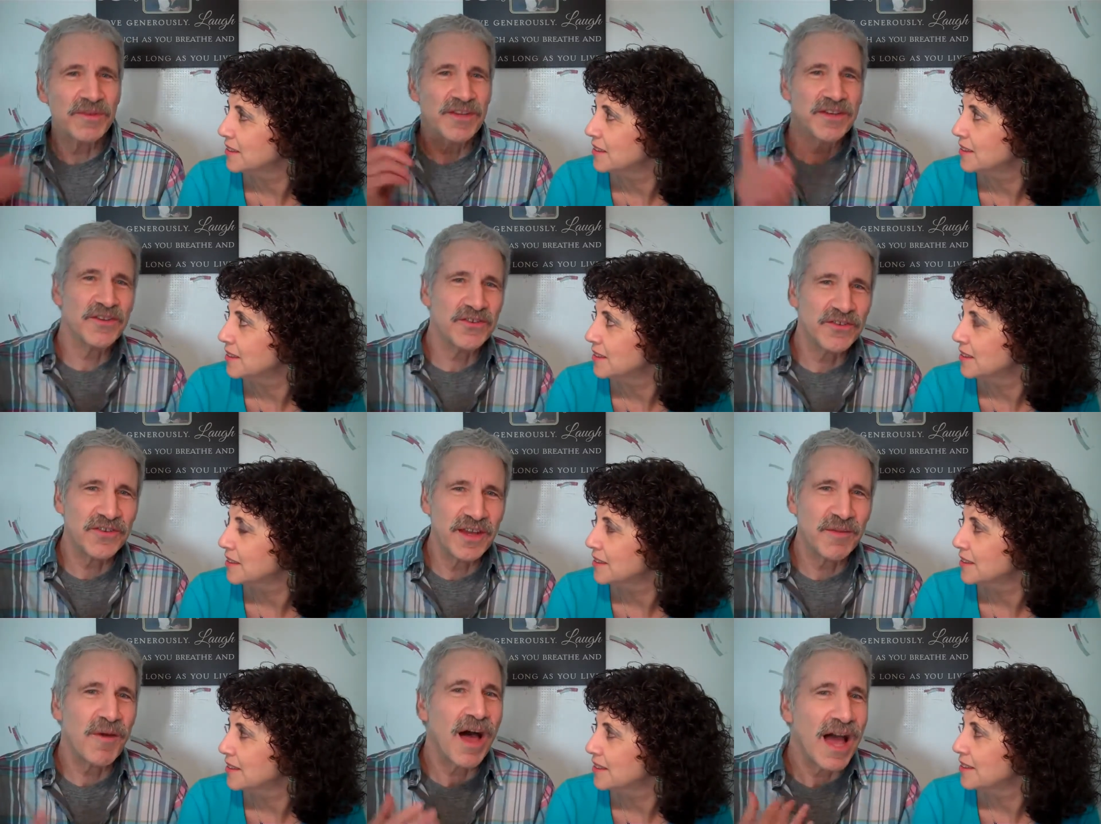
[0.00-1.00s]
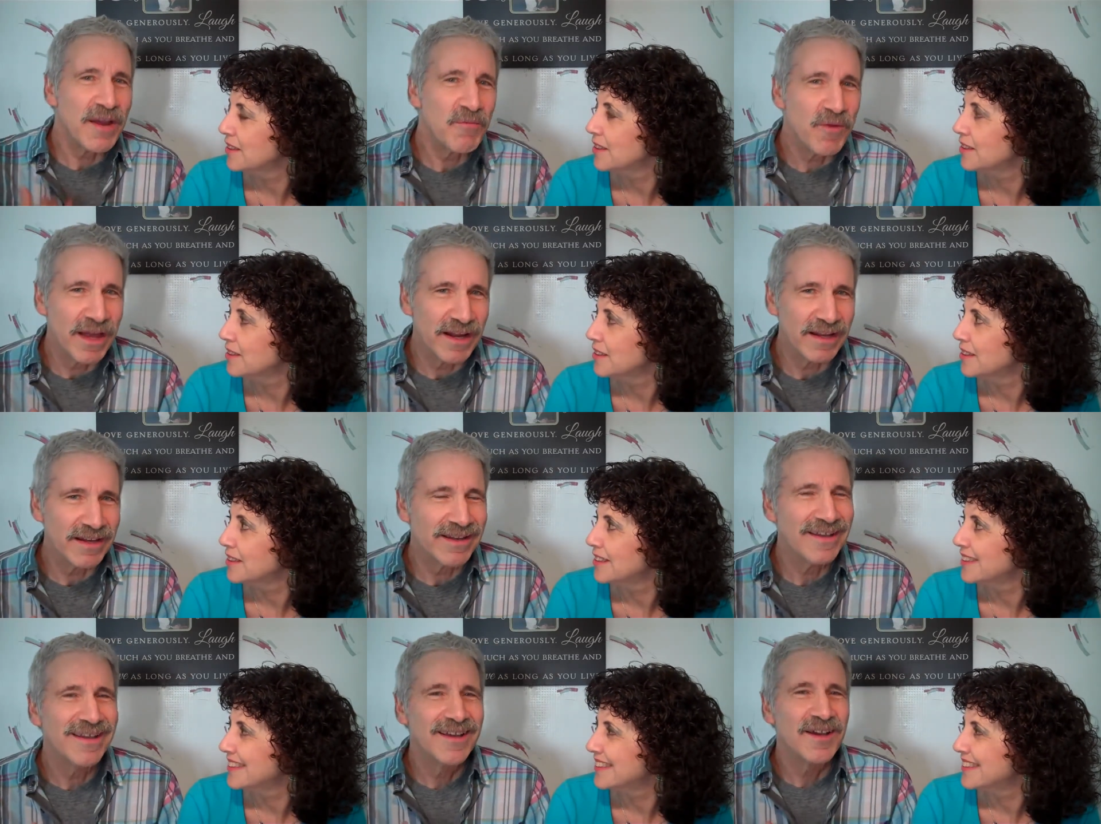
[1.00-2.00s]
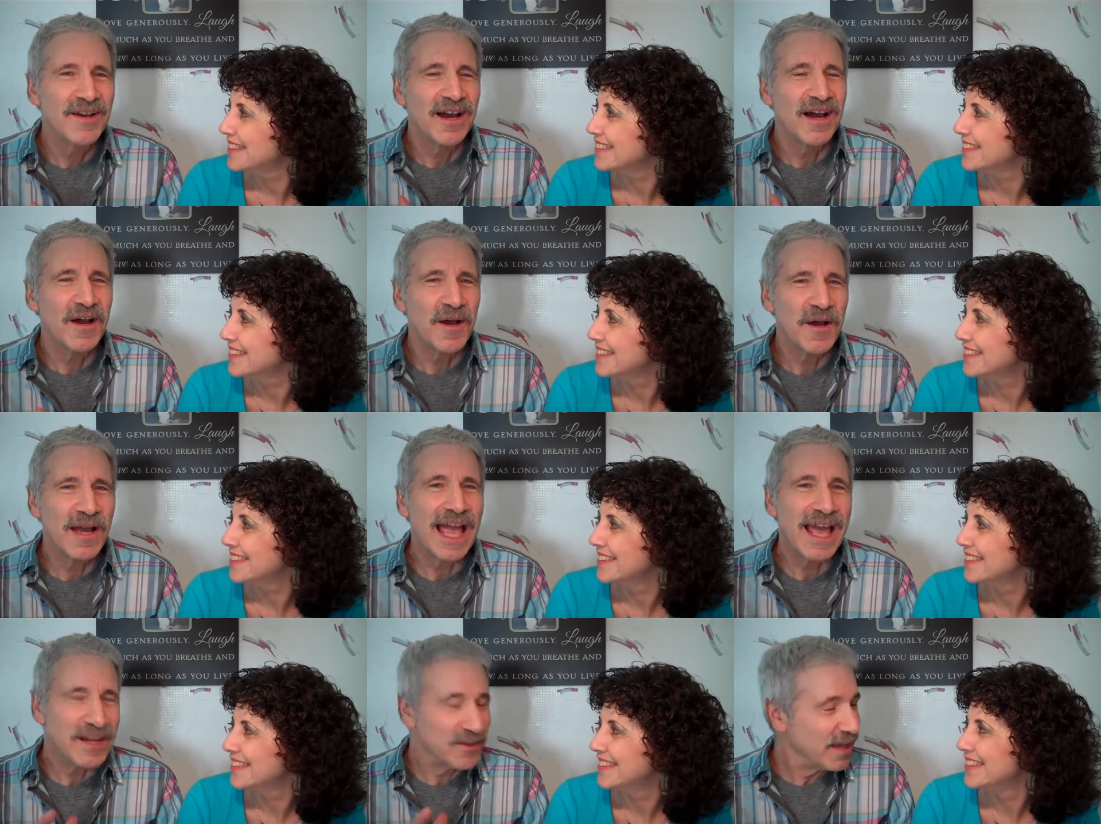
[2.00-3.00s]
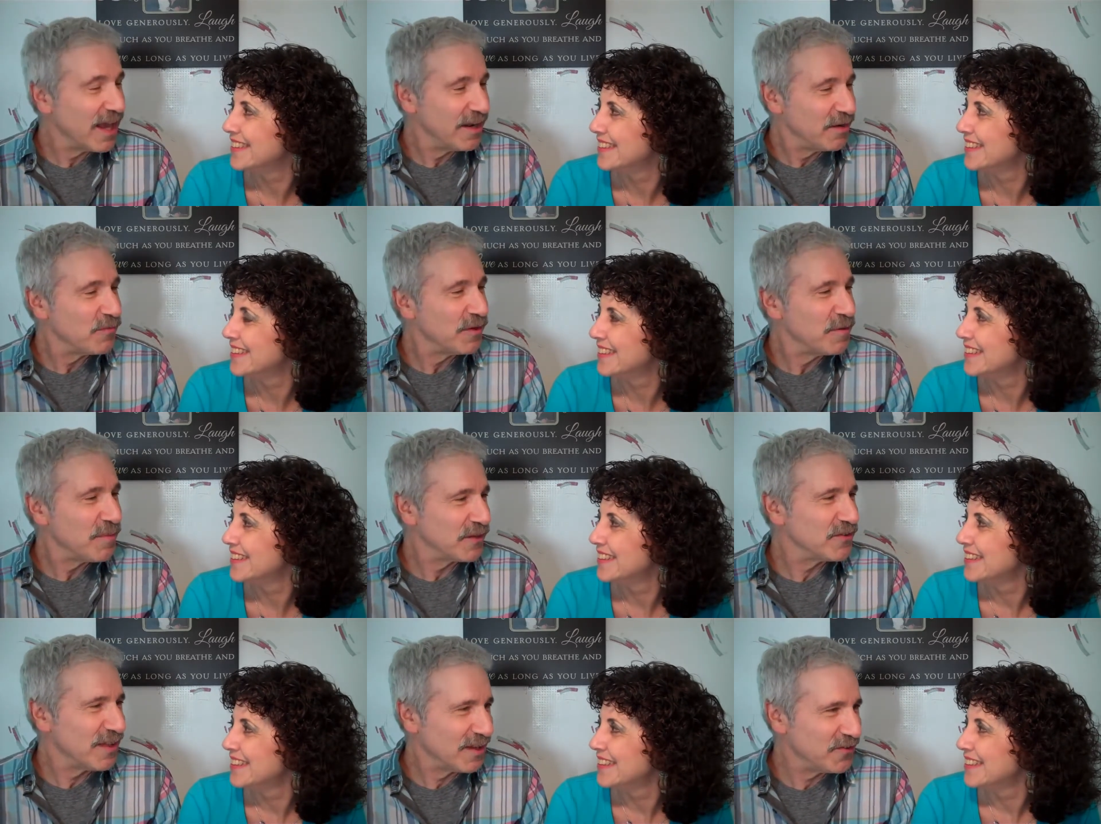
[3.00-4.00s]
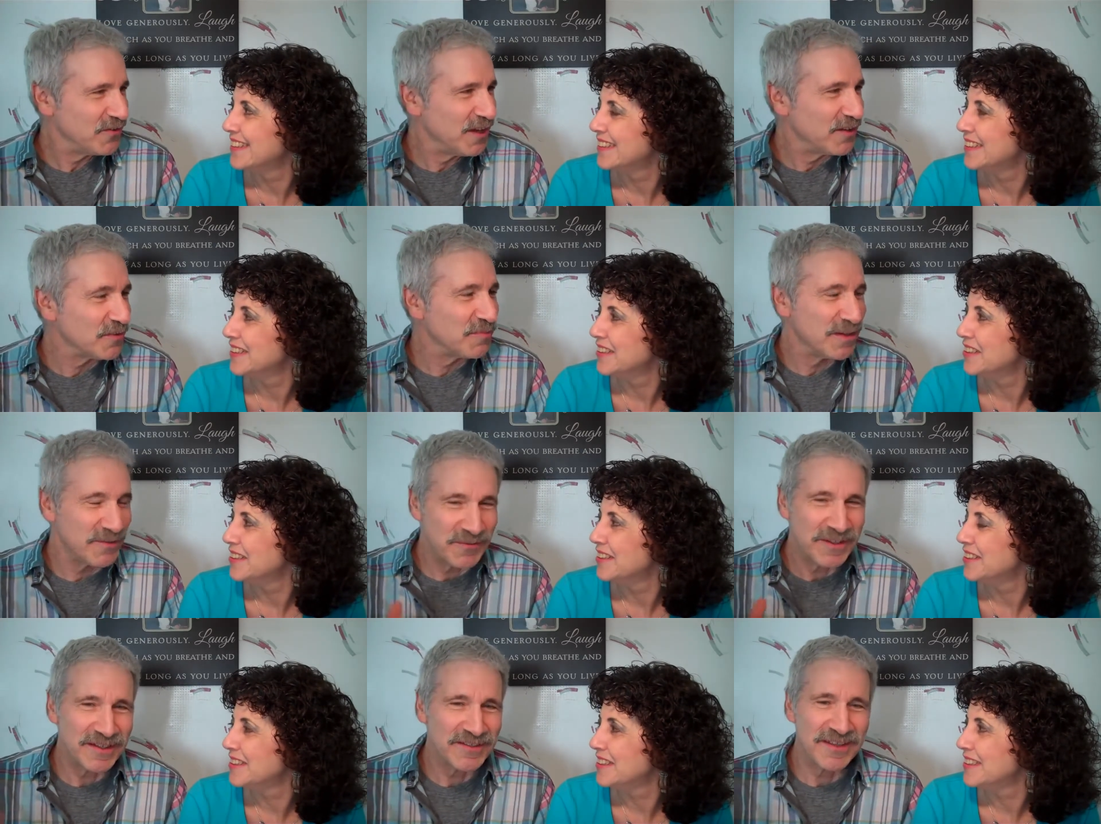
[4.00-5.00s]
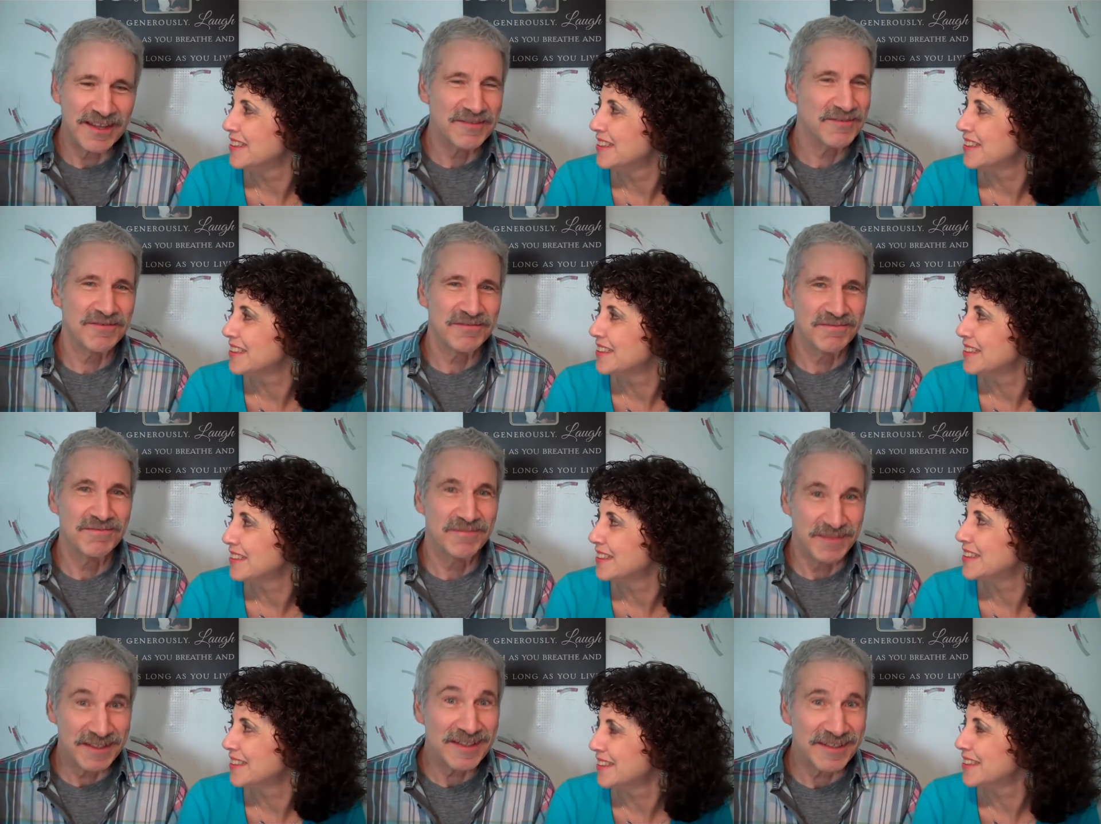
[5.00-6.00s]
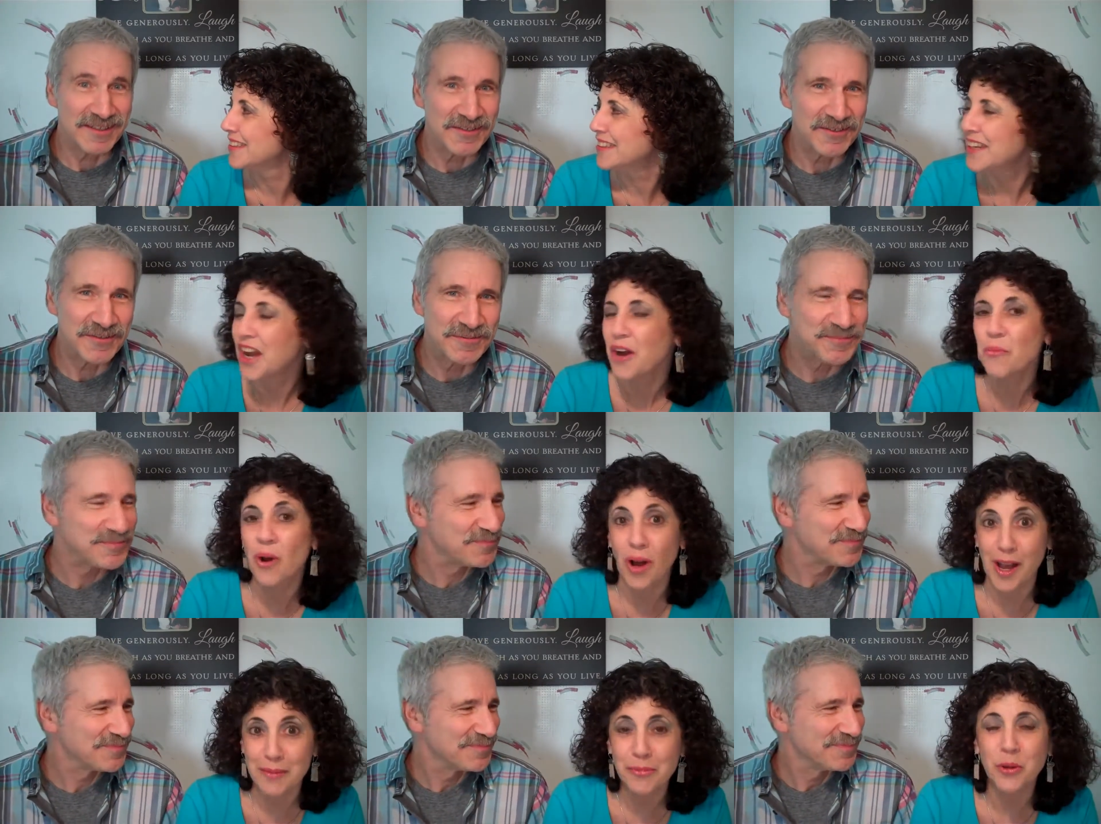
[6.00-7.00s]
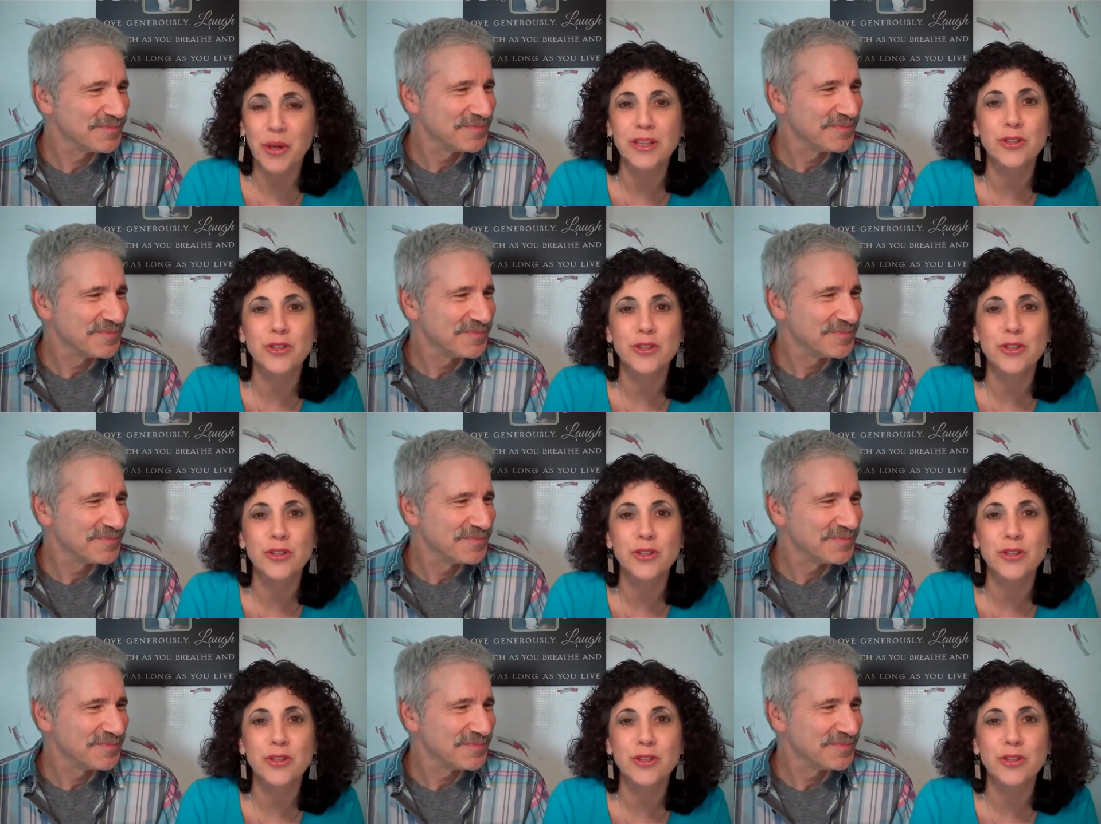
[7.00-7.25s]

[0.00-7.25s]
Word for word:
Speaker 1: ridiculous to them. I read it, uh, and it and it really makes a lot of sense. But it really sounds
Speaker 2: ridiculous. Well, I am going